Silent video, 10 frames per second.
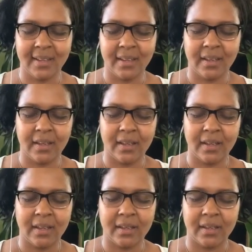
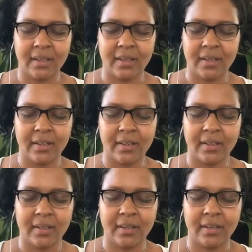
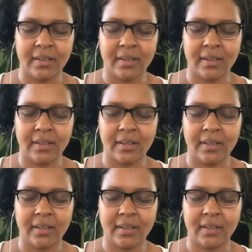
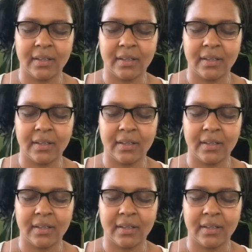[no speech]